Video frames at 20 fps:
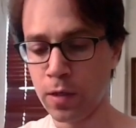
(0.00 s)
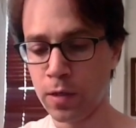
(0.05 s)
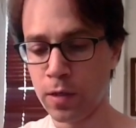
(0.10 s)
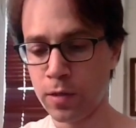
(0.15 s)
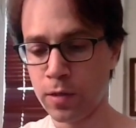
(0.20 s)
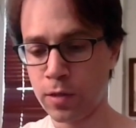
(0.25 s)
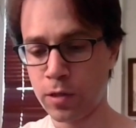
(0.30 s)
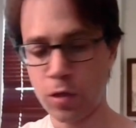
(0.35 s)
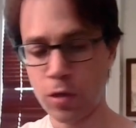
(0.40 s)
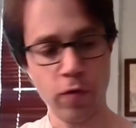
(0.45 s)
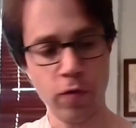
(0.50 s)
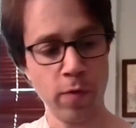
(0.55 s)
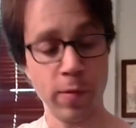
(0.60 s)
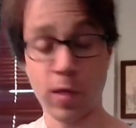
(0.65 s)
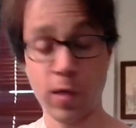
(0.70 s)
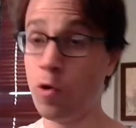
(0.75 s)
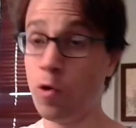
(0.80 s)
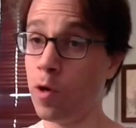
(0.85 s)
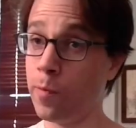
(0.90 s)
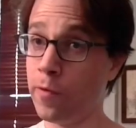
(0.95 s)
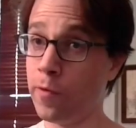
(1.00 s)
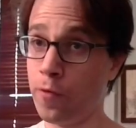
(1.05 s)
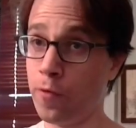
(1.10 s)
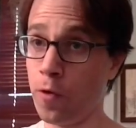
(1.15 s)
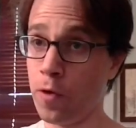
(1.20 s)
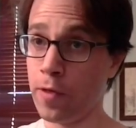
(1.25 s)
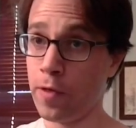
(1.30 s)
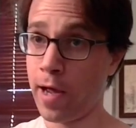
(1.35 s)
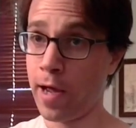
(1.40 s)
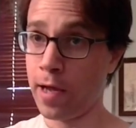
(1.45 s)
So from the chord
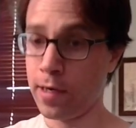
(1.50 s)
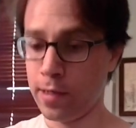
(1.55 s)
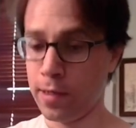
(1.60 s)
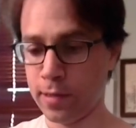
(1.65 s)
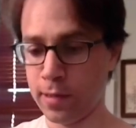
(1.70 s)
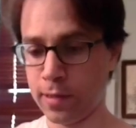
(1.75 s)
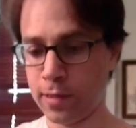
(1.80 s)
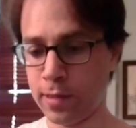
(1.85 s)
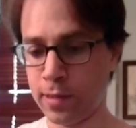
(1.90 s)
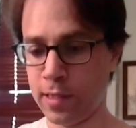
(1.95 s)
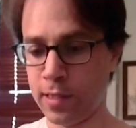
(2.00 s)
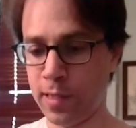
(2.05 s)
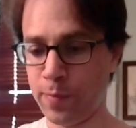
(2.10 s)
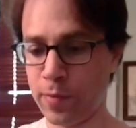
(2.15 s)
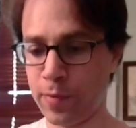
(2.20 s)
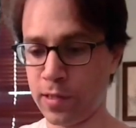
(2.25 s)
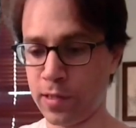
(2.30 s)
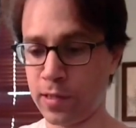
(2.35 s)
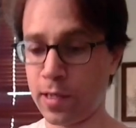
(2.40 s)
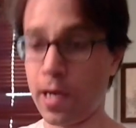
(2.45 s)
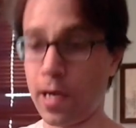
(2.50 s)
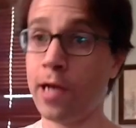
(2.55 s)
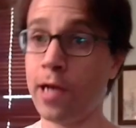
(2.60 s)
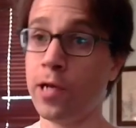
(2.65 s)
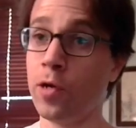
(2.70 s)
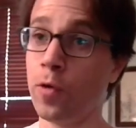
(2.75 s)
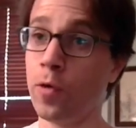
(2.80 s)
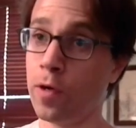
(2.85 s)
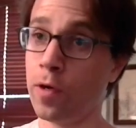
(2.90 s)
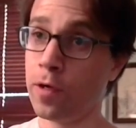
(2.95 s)
before that, it's deep inside
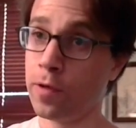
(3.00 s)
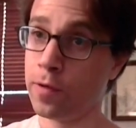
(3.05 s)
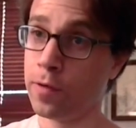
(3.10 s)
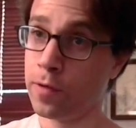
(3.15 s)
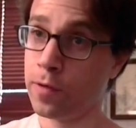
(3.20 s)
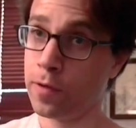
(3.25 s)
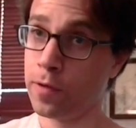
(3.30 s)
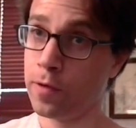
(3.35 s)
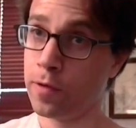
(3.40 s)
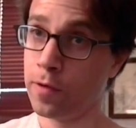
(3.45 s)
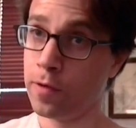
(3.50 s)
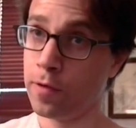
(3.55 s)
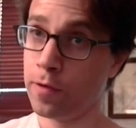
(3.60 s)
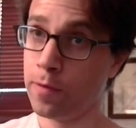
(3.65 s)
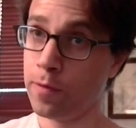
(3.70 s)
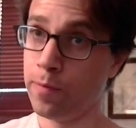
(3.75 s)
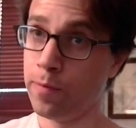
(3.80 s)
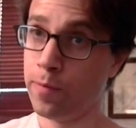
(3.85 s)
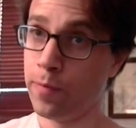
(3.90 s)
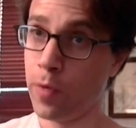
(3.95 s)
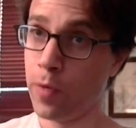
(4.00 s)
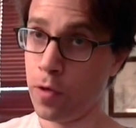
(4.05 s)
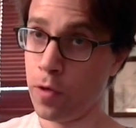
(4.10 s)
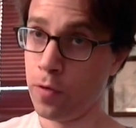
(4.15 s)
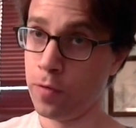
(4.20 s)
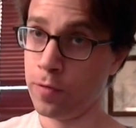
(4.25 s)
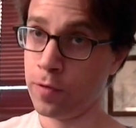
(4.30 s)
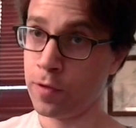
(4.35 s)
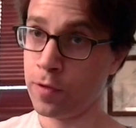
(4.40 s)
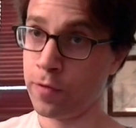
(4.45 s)
your
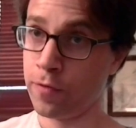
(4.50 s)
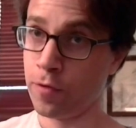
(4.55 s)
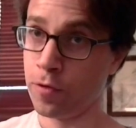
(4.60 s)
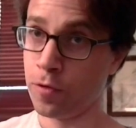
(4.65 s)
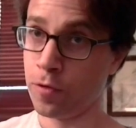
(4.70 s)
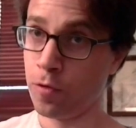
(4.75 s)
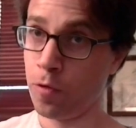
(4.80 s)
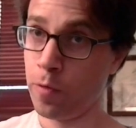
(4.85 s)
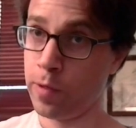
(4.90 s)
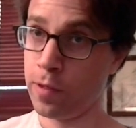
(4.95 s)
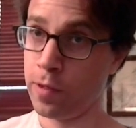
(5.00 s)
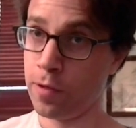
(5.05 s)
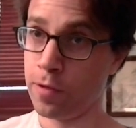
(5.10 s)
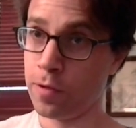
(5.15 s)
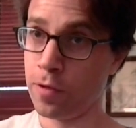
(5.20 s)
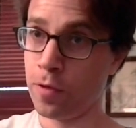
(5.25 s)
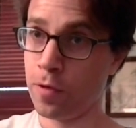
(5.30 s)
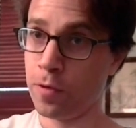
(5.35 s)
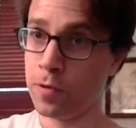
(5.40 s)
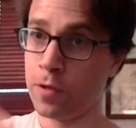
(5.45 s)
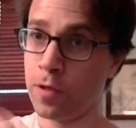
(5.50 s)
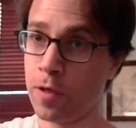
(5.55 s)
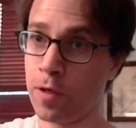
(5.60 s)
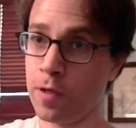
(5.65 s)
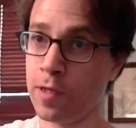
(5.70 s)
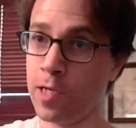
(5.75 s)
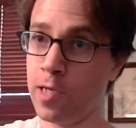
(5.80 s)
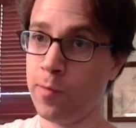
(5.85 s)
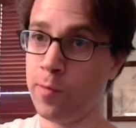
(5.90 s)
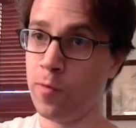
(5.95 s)
bones, first chord we learned in the whole song.
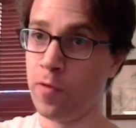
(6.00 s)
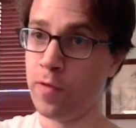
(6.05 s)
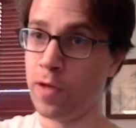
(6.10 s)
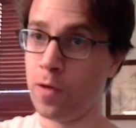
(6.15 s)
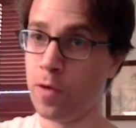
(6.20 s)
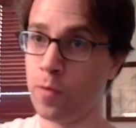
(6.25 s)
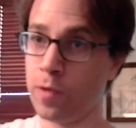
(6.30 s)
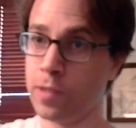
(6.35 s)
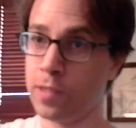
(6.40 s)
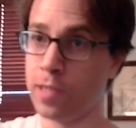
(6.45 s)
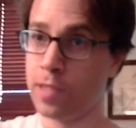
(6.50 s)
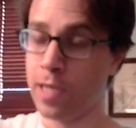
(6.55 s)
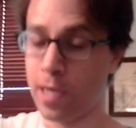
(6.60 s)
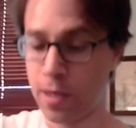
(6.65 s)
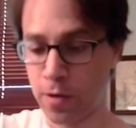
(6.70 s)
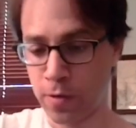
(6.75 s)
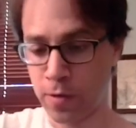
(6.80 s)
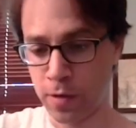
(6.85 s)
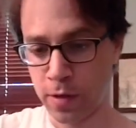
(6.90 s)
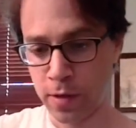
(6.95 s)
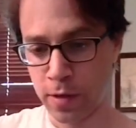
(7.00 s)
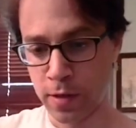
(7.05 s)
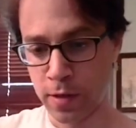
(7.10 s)
Then you move that 1 down.